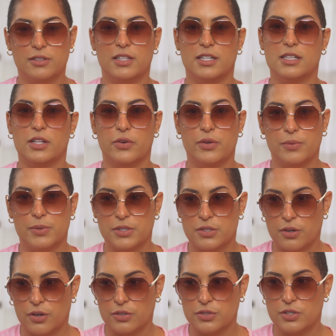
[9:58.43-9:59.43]
The Chloe ones
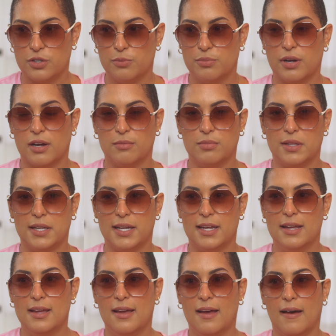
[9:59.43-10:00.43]
are also
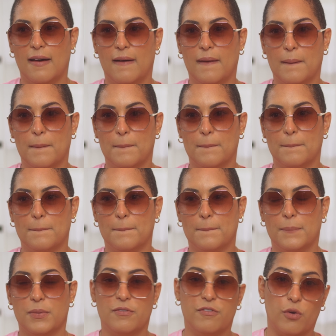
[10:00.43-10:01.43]
probably
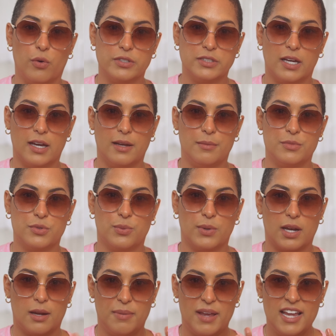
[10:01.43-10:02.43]
4 times
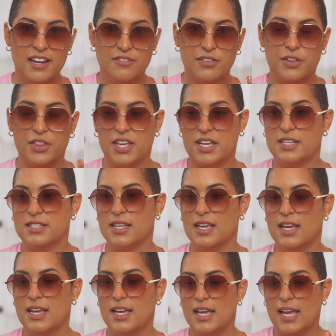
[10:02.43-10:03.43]
what I paid for these.
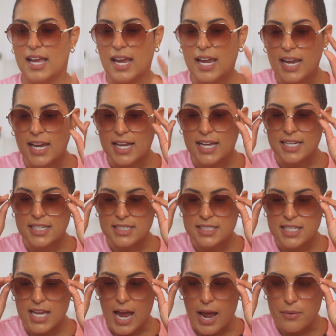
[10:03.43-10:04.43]

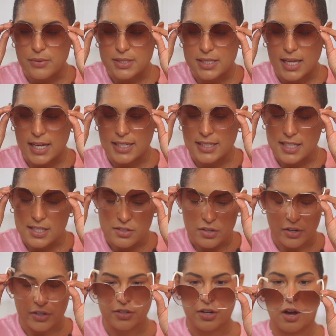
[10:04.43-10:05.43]
And I was like, these
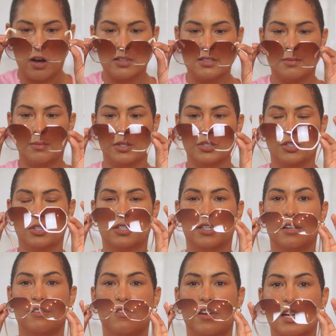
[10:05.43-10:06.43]
are an awesome
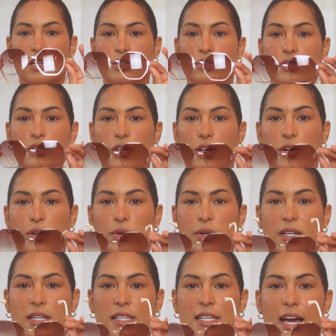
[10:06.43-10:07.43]
alternative. And so,
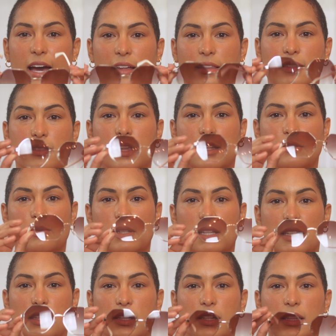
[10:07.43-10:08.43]
yeah, that's what
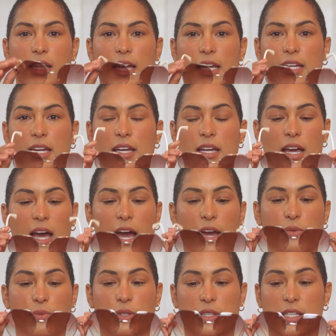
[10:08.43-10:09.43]
they look like.
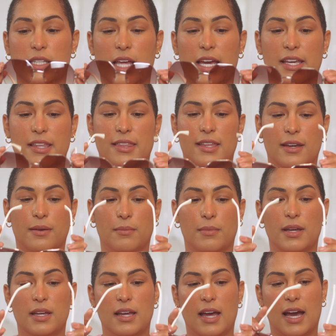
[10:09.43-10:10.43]
I really like
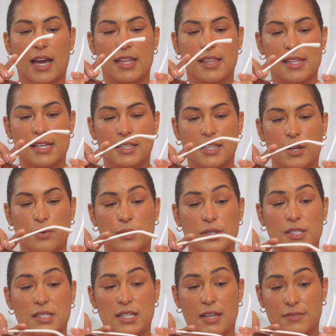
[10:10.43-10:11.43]
them. I think they
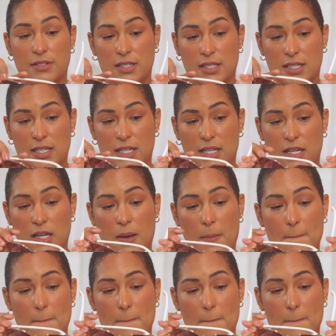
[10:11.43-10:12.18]
were $70.